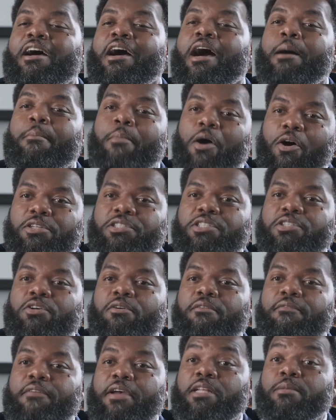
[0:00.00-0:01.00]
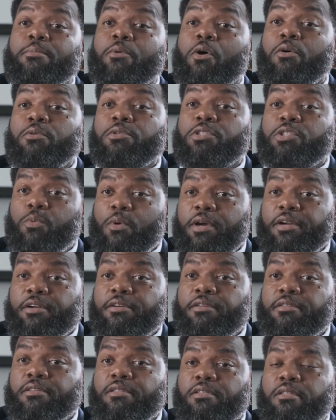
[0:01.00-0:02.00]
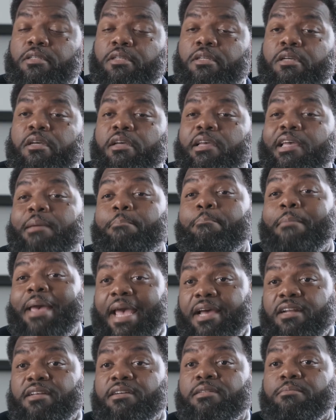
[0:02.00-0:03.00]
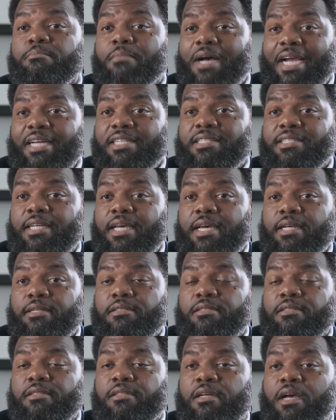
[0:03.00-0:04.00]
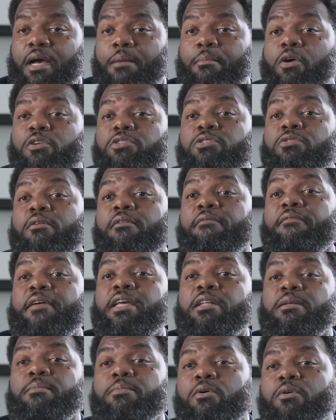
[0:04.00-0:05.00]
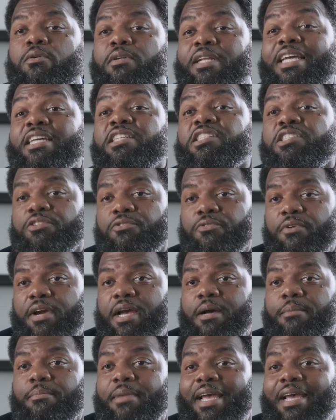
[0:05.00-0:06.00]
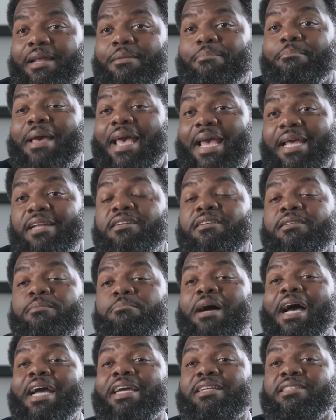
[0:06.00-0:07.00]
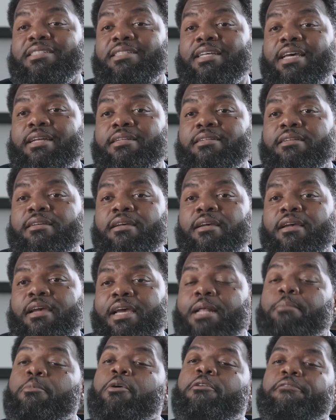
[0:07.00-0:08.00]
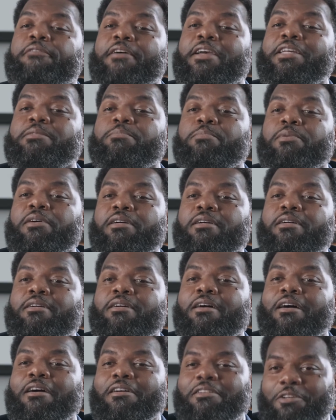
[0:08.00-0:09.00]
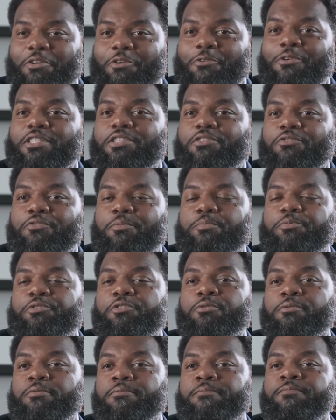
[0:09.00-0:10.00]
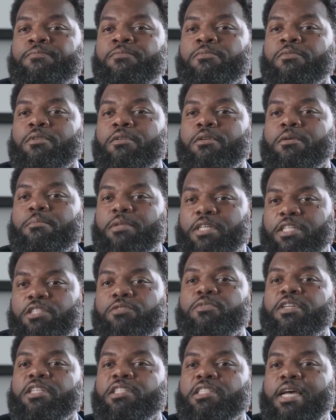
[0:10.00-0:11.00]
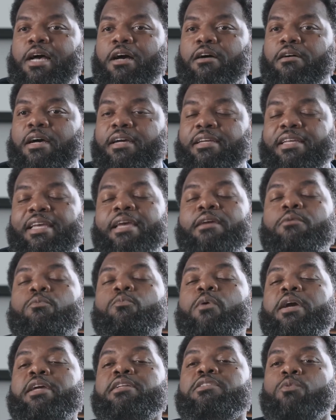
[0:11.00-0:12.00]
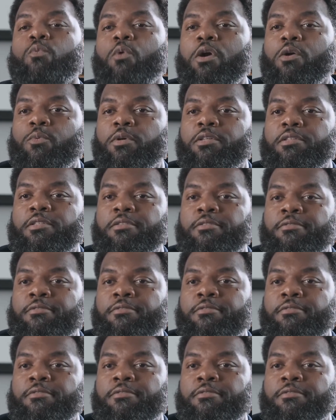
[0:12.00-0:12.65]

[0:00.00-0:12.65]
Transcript: I'm also available on Twitter, ManhoodMindset. I'm also available on Instagram at ManhoodMindset, and I'm on Facebook under Pugh. Please reach out. I can't wait to work with you.